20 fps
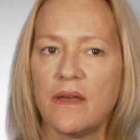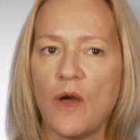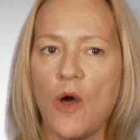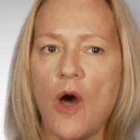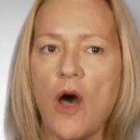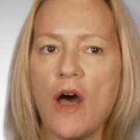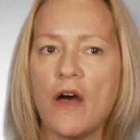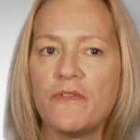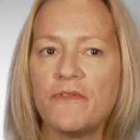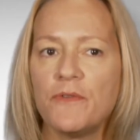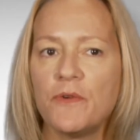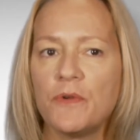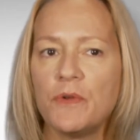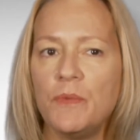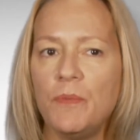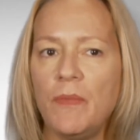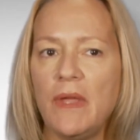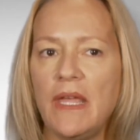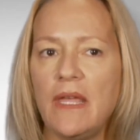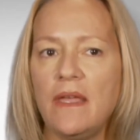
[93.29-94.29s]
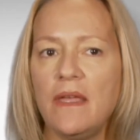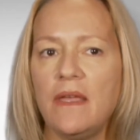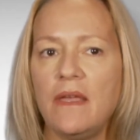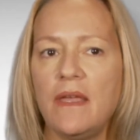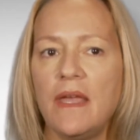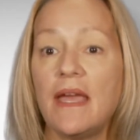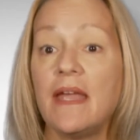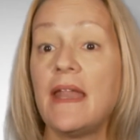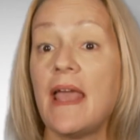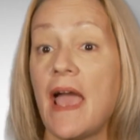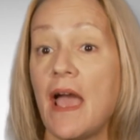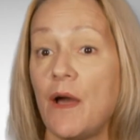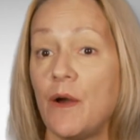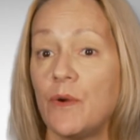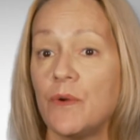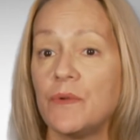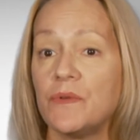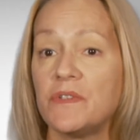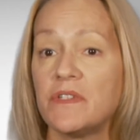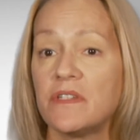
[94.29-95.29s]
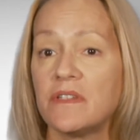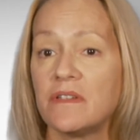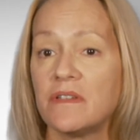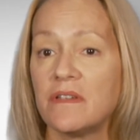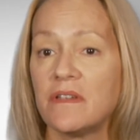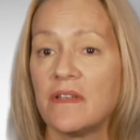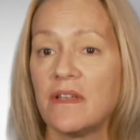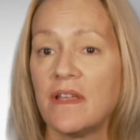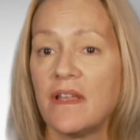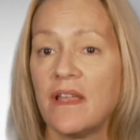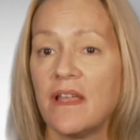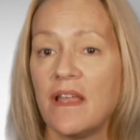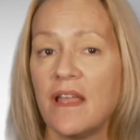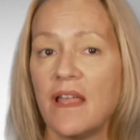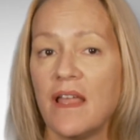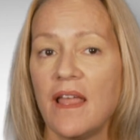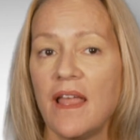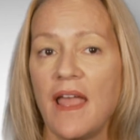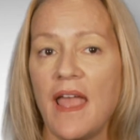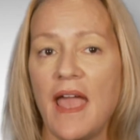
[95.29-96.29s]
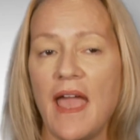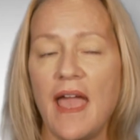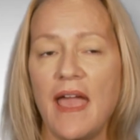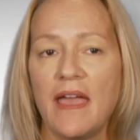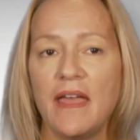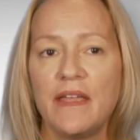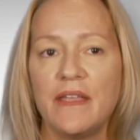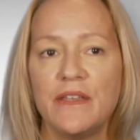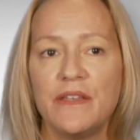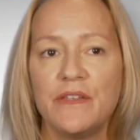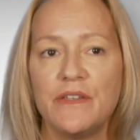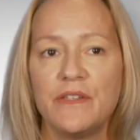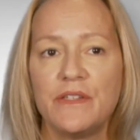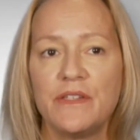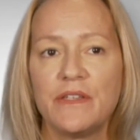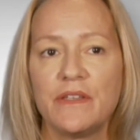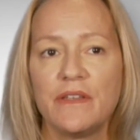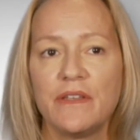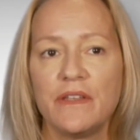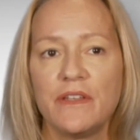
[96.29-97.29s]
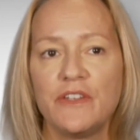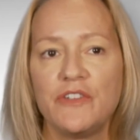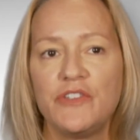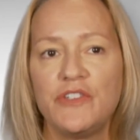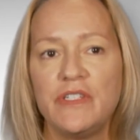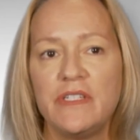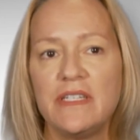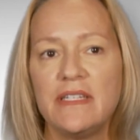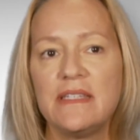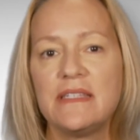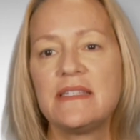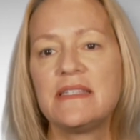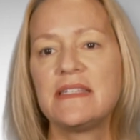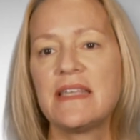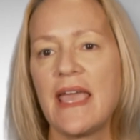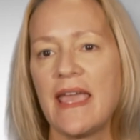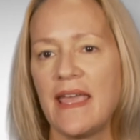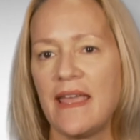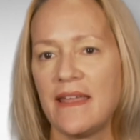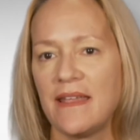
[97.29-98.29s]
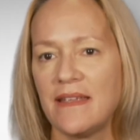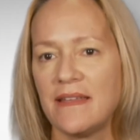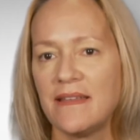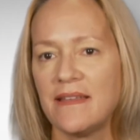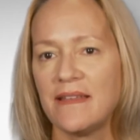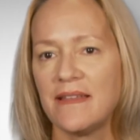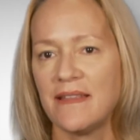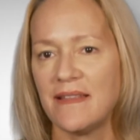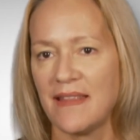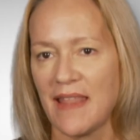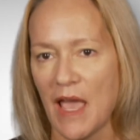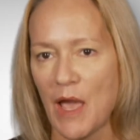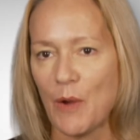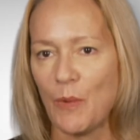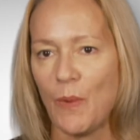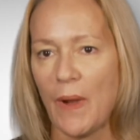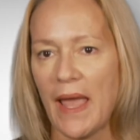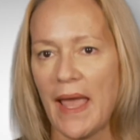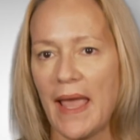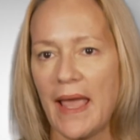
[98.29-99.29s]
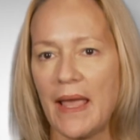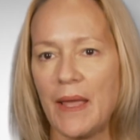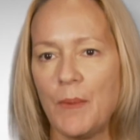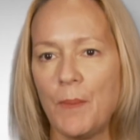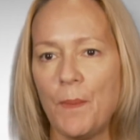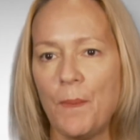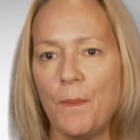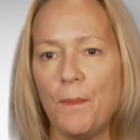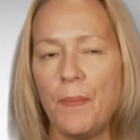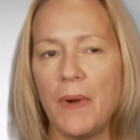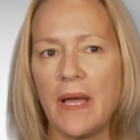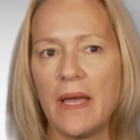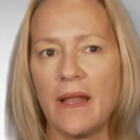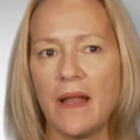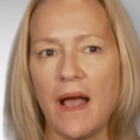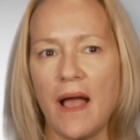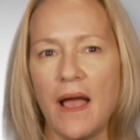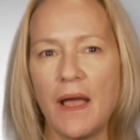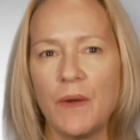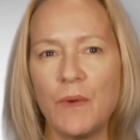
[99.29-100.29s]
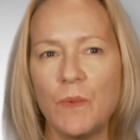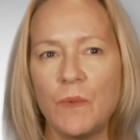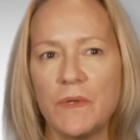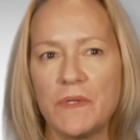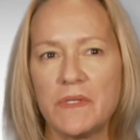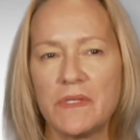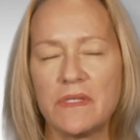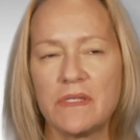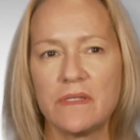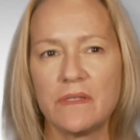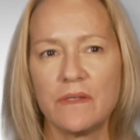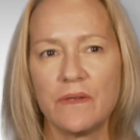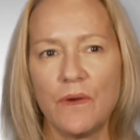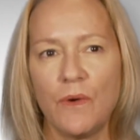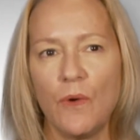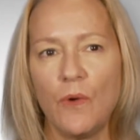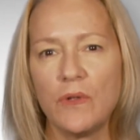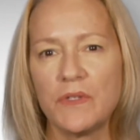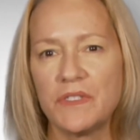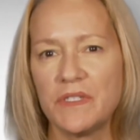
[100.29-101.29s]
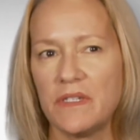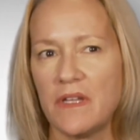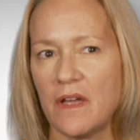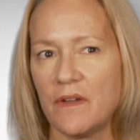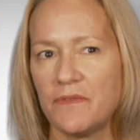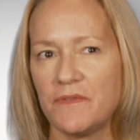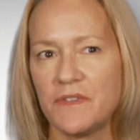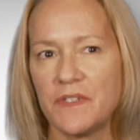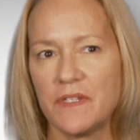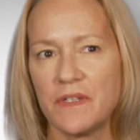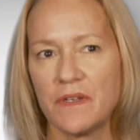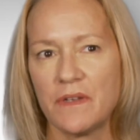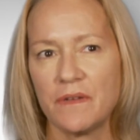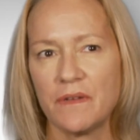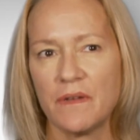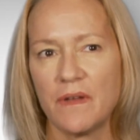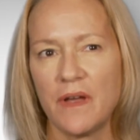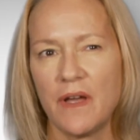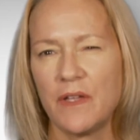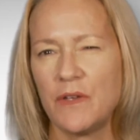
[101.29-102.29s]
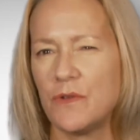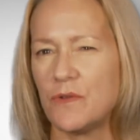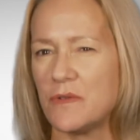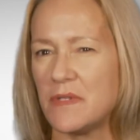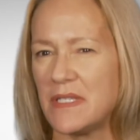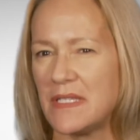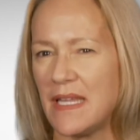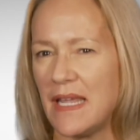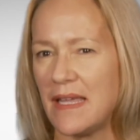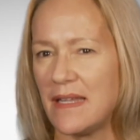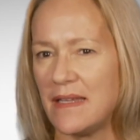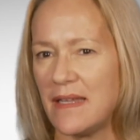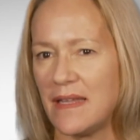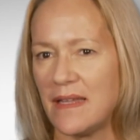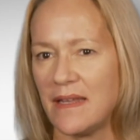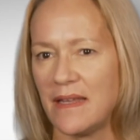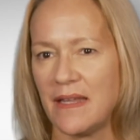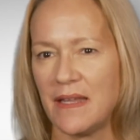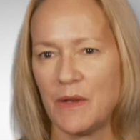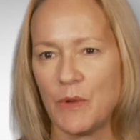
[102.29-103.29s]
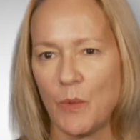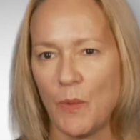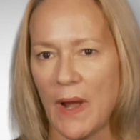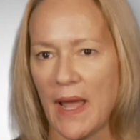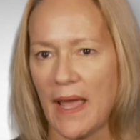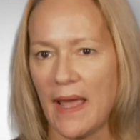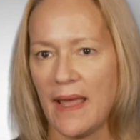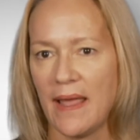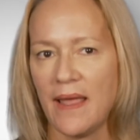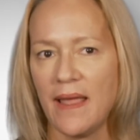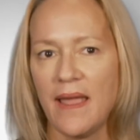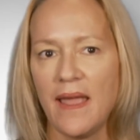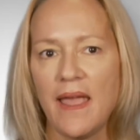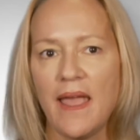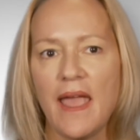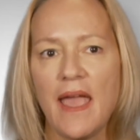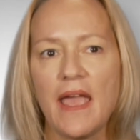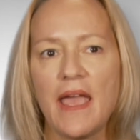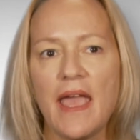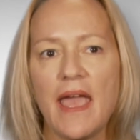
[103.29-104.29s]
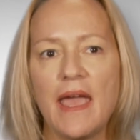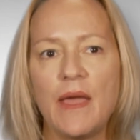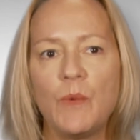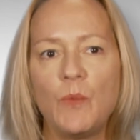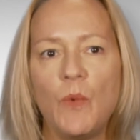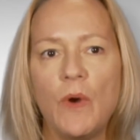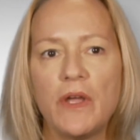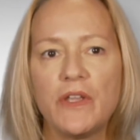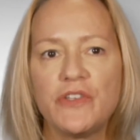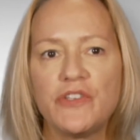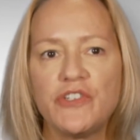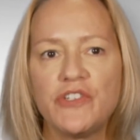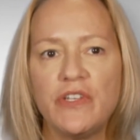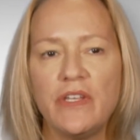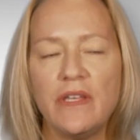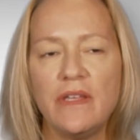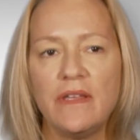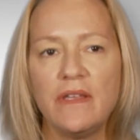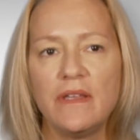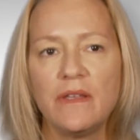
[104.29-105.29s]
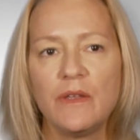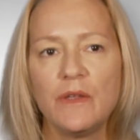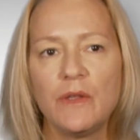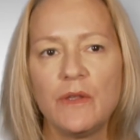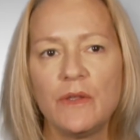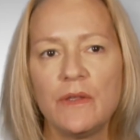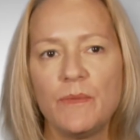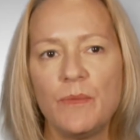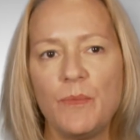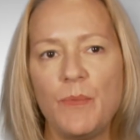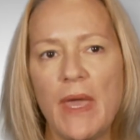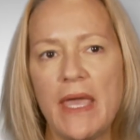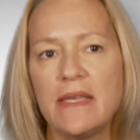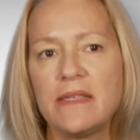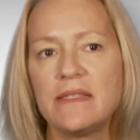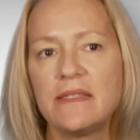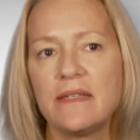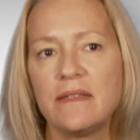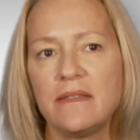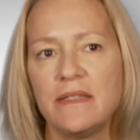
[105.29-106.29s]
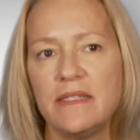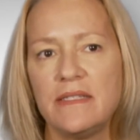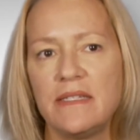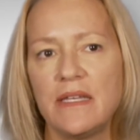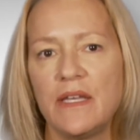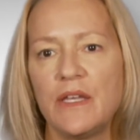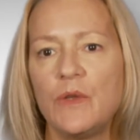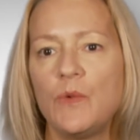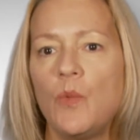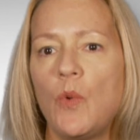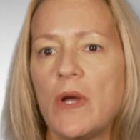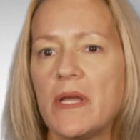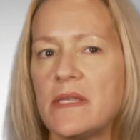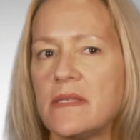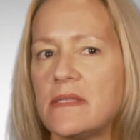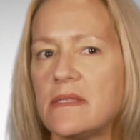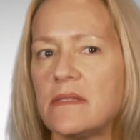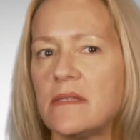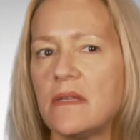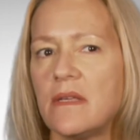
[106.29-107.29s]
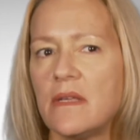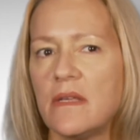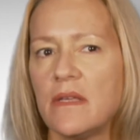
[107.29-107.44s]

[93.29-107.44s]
offered me an out, and she didn't say it that way, but I was old enough to understand it in a way. And what she basically did was